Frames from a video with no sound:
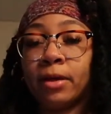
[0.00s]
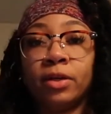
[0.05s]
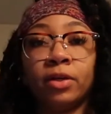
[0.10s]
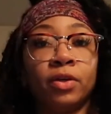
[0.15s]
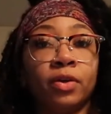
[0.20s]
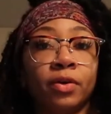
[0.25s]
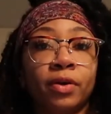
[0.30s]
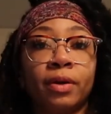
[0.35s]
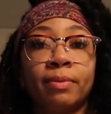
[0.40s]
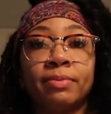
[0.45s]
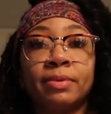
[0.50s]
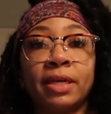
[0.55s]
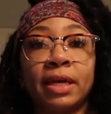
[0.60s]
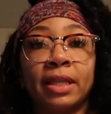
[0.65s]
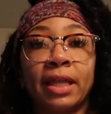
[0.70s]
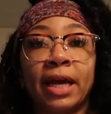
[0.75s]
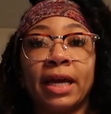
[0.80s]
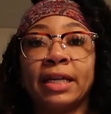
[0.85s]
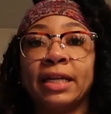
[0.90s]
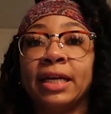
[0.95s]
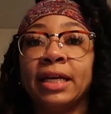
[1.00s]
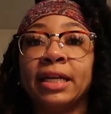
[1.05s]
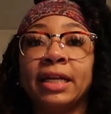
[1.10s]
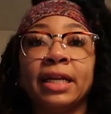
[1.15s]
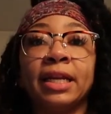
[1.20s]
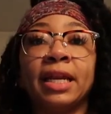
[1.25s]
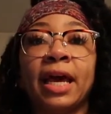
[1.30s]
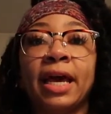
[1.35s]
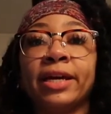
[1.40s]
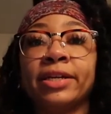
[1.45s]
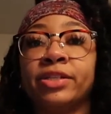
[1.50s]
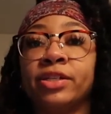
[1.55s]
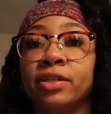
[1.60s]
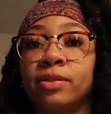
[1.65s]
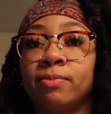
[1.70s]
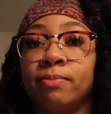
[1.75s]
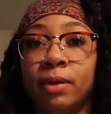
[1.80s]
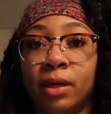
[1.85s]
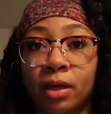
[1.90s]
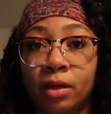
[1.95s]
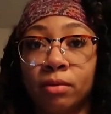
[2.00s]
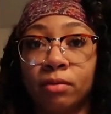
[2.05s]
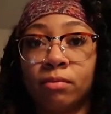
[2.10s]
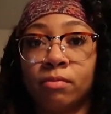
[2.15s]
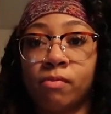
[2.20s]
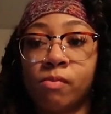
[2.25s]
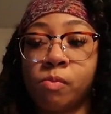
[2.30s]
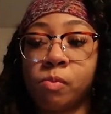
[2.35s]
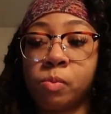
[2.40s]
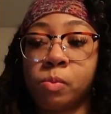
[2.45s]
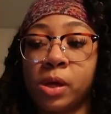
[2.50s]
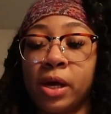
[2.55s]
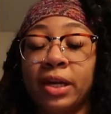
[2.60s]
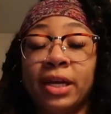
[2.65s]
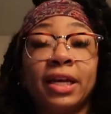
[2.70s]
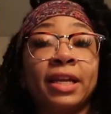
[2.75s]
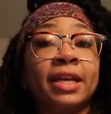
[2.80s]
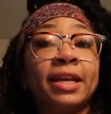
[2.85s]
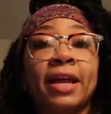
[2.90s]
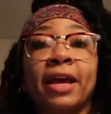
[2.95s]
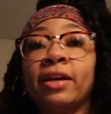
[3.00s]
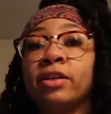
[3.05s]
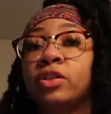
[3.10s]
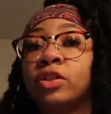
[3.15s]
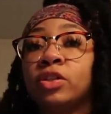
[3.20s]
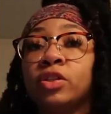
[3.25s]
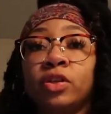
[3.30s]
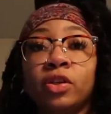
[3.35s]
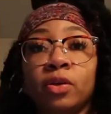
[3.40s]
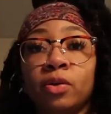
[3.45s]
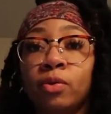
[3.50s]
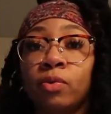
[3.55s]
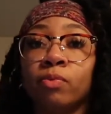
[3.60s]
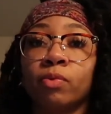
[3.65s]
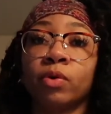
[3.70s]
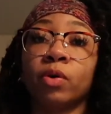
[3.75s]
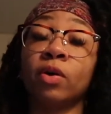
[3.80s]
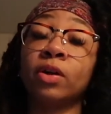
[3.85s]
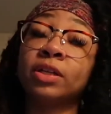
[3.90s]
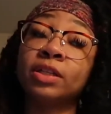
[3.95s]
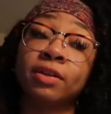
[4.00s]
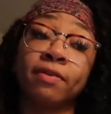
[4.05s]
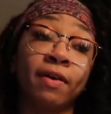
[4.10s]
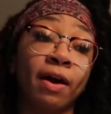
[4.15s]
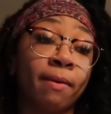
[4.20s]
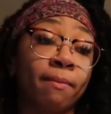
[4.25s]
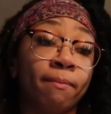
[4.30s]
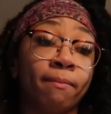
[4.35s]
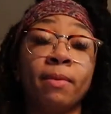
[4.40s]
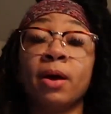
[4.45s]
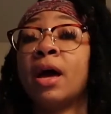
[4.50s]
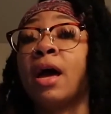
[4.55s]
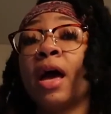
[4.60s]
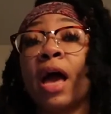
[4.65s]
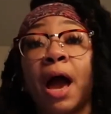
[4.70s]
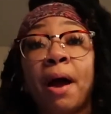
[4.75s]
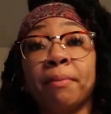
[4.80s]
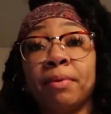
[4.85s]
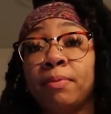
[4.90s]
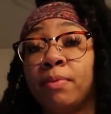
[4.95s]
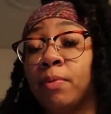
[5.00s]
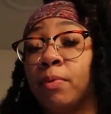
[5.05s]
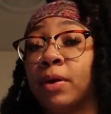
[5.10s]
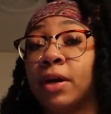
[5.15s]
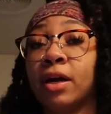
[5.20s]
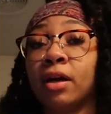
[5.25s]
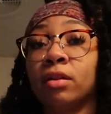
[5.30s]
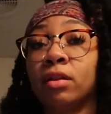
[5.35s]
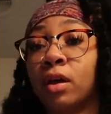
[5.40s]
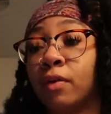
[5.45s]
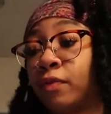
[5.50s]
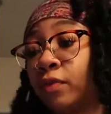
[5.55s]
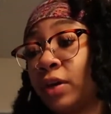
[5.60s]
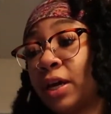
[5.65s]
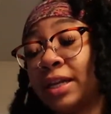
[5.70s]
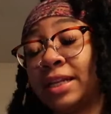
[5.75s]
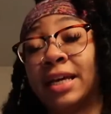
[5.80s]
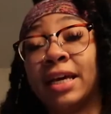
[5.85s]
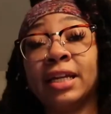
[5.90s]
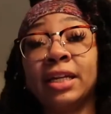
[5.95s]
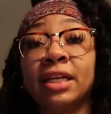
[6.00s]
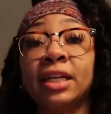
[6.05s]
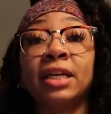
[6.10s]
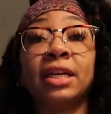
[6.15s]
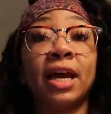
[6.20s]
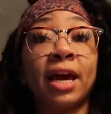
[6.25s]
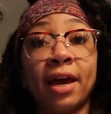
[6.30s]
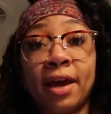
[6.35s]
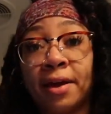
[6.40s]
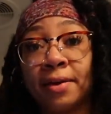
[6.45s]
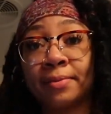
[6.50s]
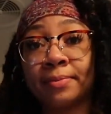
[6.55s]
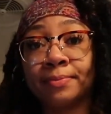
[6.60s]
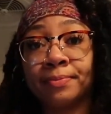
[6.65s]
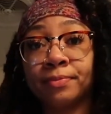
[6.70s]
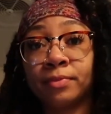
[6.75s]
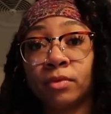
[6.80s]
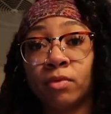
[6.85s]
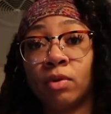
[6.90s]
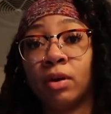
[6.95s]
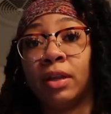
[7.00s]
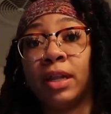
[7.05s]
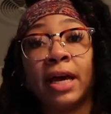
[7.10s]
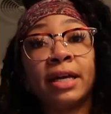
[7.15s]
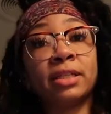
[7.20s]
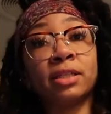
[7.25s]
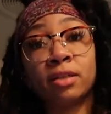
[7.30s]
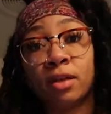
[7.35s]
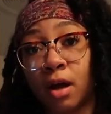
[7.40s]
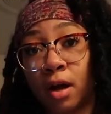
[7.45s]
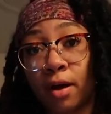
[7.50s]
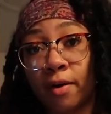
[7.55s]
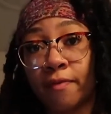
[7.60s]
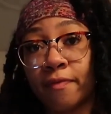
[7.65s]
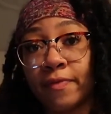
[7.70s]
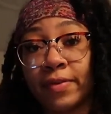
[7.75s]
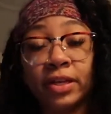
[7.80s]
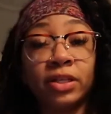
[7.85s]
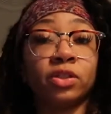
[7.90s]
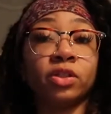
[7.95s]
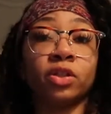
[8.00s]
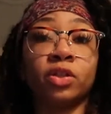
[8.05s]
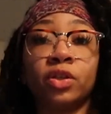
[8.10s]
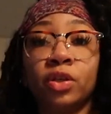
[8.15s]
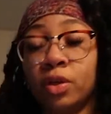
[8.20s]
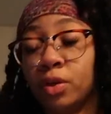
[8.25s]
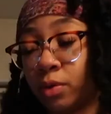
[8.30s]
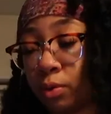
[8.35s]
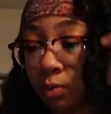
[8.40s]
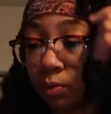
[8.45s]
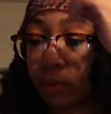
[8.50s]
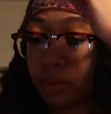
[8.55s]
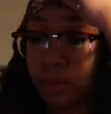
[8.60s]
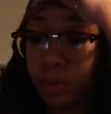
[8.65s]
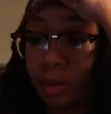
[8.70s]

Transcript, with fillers: You know what I'm saying? Like at the end of the day, it's just me. At the end of the day, it's just you. Regardless of how how many people care and love for you, at the end of the day, when the lights is off, it's just you.